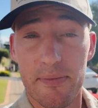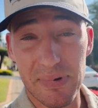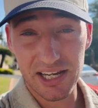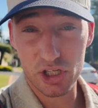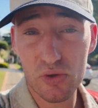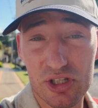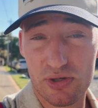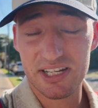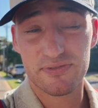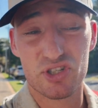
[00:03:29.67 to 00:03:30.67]
Meaning you could
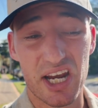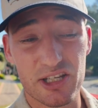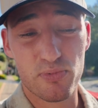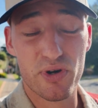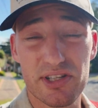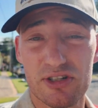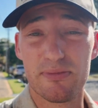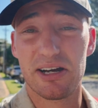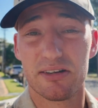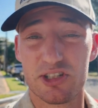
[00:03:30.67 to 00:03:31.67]
transfer Chase points or
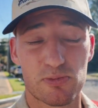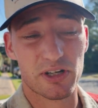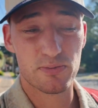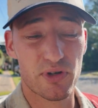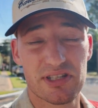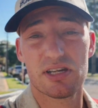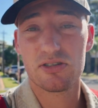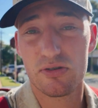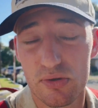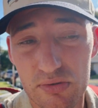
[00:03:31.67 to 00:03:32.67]
American Express points
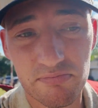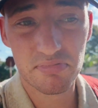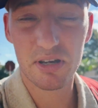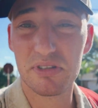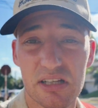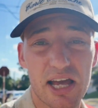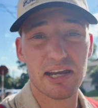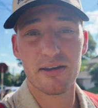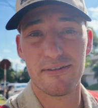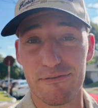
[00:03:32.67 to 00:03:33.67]
into something
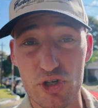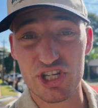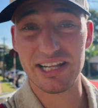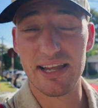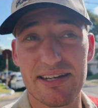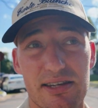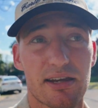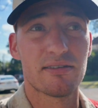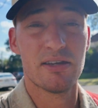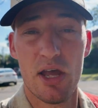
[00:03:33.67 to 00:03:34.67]
like Virgin
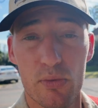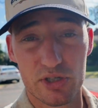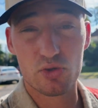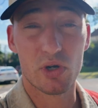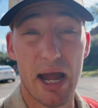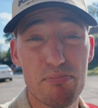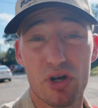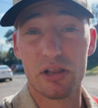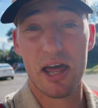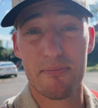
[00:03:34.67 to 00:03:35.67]
Atlantic, which is where I
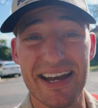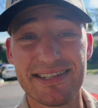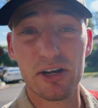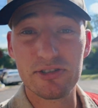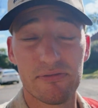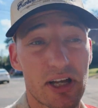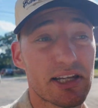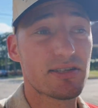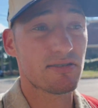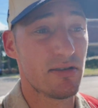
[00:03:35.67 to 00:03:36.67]
book a lot of my Delta
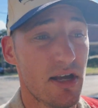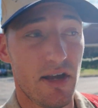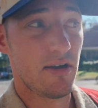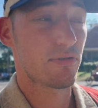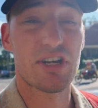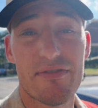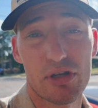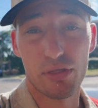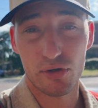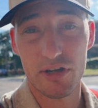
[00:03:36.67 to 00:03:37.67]
flights for
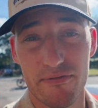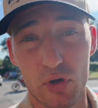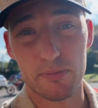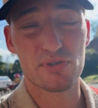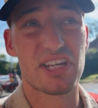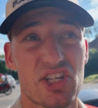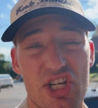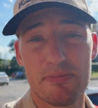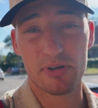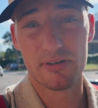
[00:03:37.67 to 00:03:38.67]
even 30–40%
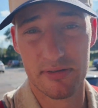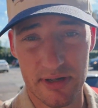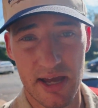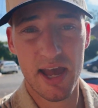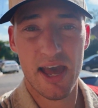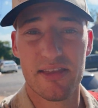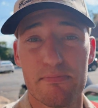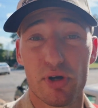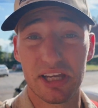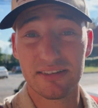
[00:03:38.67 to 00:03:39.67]
cheaper
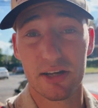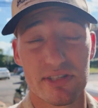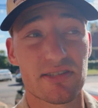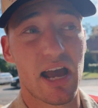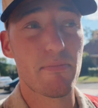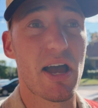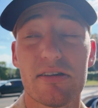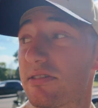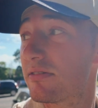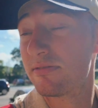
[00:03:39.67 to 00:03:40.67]
than booking Delta Sky
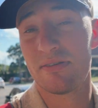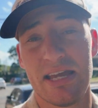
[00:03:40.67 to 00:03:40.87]
Miles.